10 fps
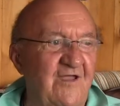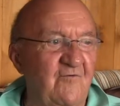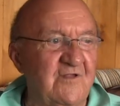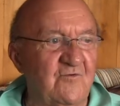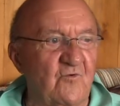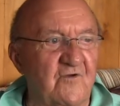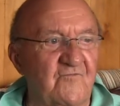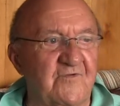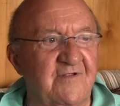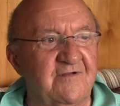I went to work
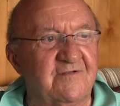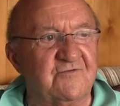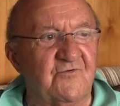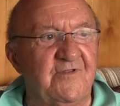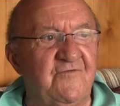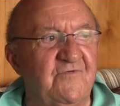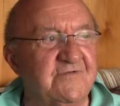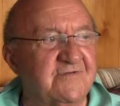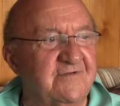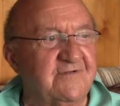for their soy
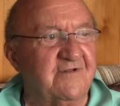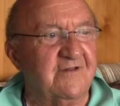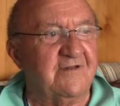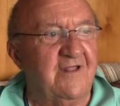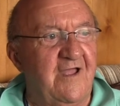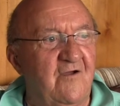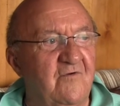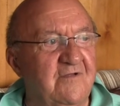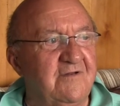division in Clinton, Iowa.